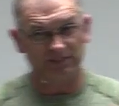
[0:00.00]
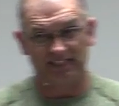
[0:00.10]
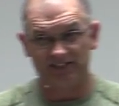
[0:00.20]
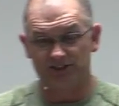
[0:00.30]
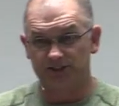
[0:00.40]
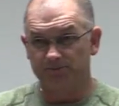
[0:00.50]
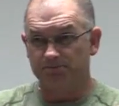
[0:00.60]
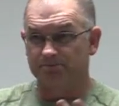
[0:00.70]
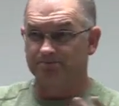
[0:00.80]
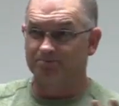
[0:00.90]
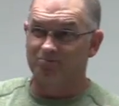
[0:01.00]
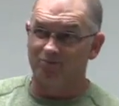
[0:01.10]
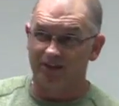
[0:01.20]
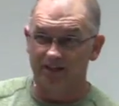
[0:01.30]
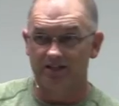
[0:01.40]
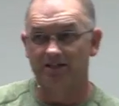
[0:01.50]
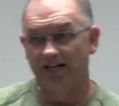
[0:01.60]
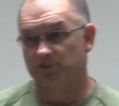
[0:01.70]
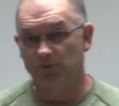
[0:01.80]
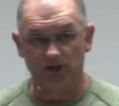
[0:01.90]
is
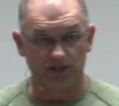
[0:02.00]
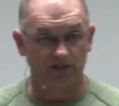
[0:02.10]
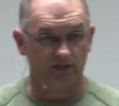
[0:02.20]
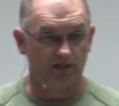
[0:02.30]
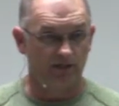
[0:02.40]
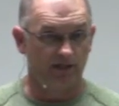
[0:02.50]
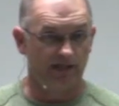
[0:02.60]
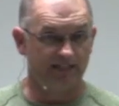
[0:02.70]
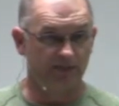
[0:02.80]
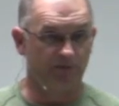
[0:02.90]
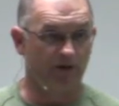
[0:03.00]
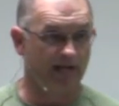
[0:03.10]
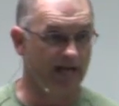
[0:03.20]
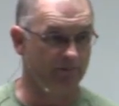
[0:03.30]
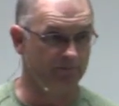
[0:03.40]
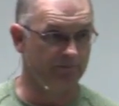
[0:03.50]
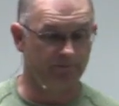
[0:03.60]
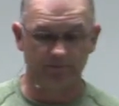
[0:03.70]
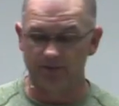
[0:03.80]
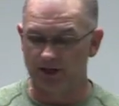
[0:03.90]
God's book. It's about Him,
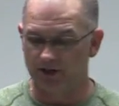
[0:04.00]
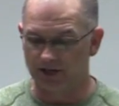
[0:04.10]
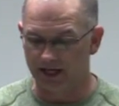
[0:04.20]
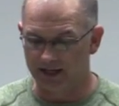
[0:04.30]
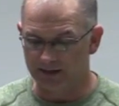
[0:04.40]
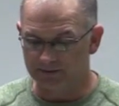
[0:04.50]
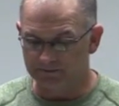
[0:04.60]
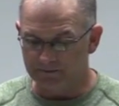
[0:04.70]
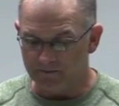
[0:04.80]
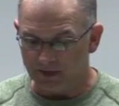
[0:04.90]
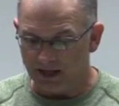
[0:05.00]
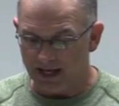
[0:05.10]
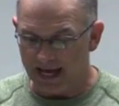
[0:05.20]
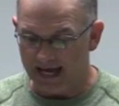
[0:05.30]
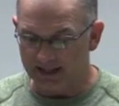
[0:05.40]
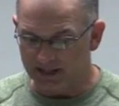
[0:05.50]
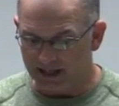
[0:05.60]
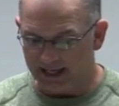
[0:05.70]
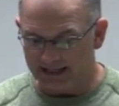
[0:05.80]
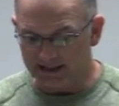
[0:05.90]
okay? And it